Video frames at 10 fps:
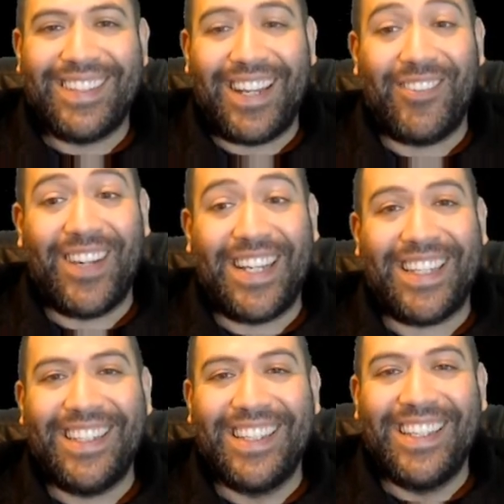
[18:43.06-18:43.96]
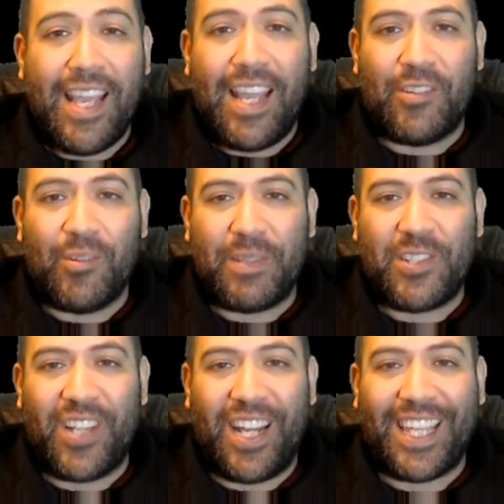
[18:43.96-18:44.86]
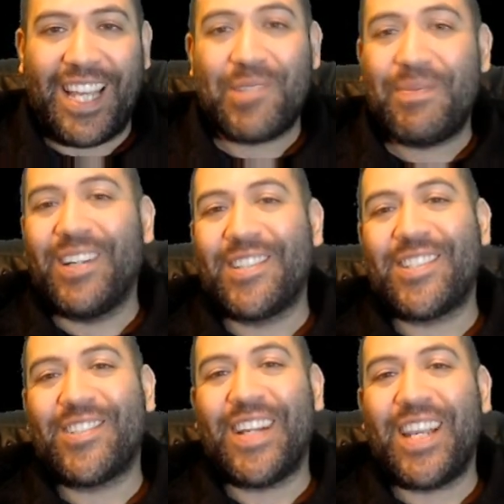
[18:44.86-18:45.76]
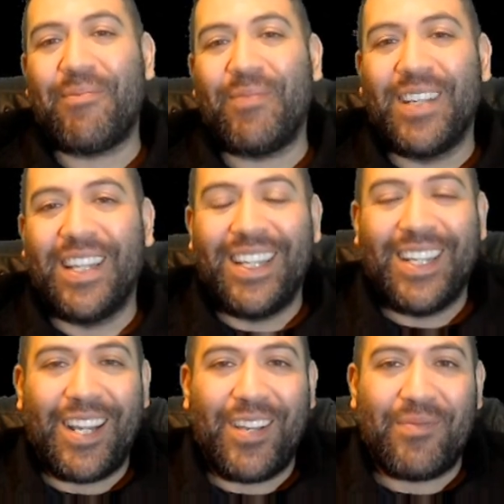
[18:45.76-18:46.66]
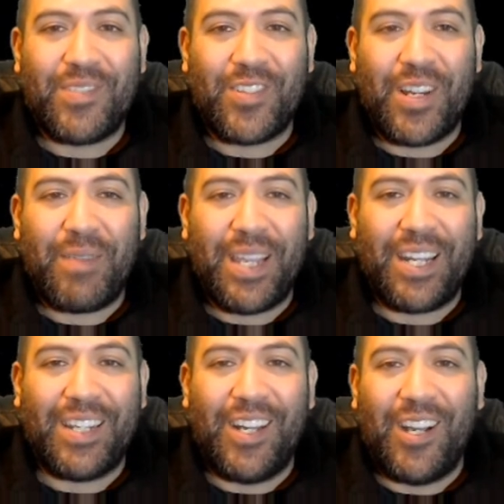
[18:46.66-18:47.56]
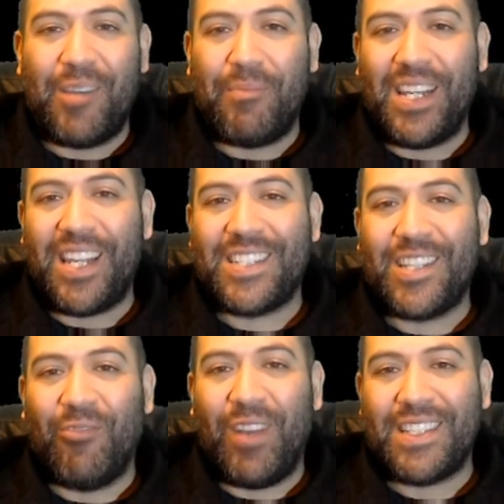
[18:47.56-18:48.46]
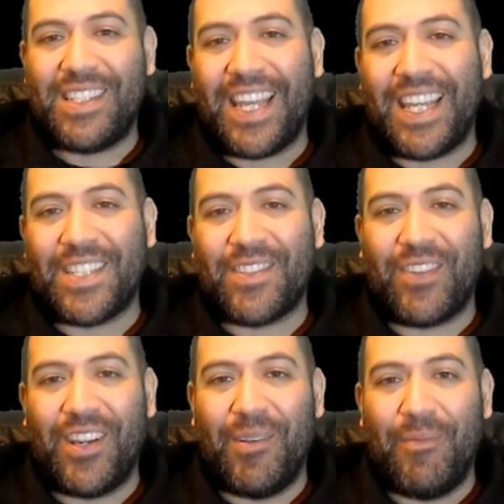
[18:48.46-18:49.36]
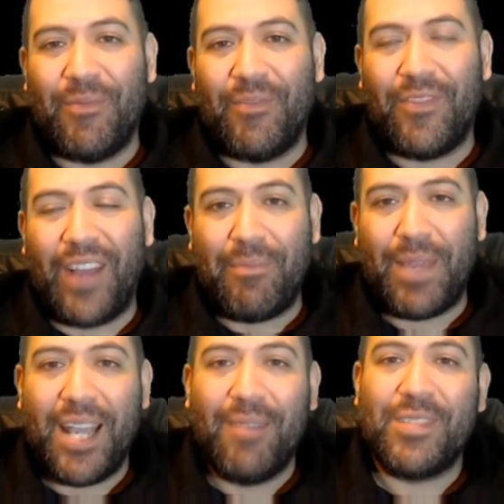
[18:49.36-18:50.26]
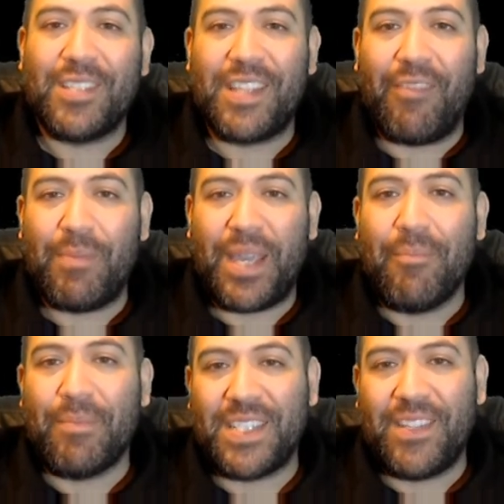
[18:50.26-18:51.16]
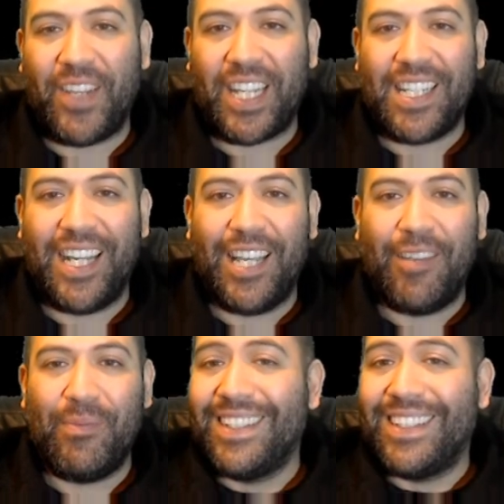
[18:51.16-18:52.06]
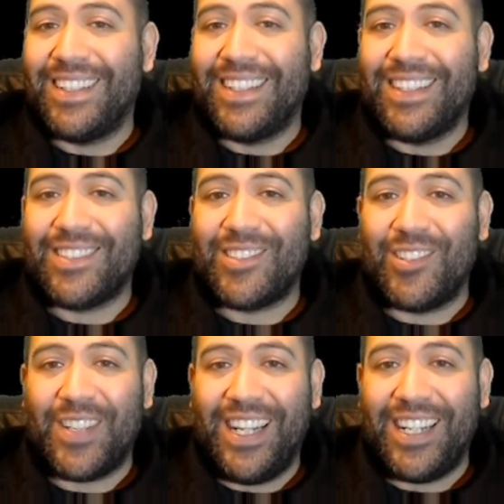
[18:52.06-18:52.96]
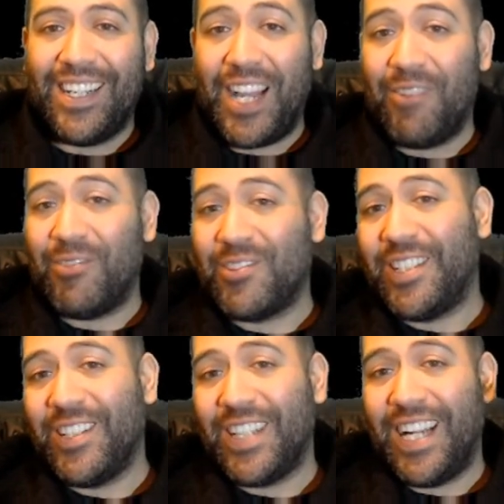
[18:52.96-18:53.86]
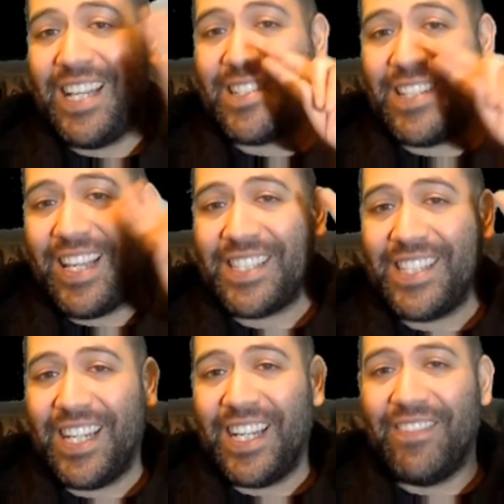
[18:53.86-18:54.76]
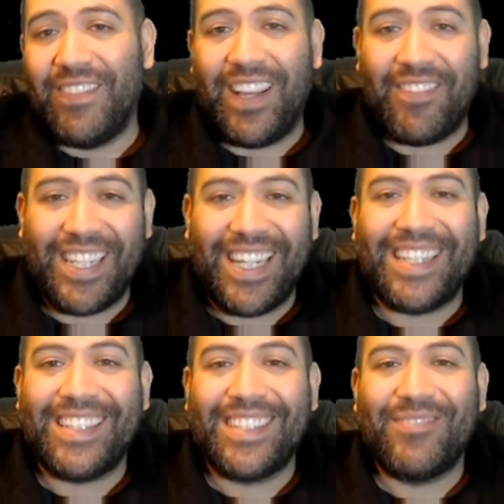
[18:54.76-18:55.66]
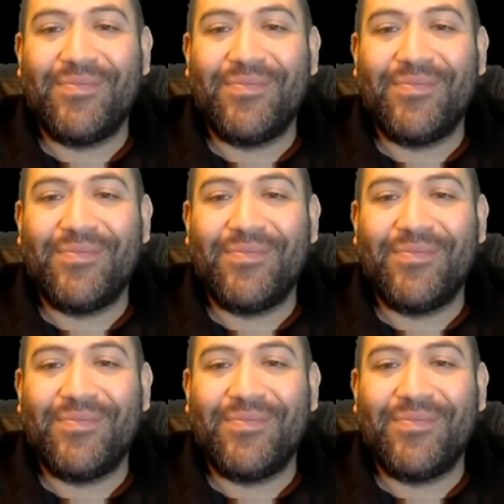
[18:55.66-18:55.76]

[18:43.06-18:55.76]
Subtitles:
I know I did. And don't be shy to catch me on stream. I'm streaming on Mondays and Wednesdays from 5 p.m. to 7 p.m. Pacific time. So yeah, I will see you guys next time. Have a good night.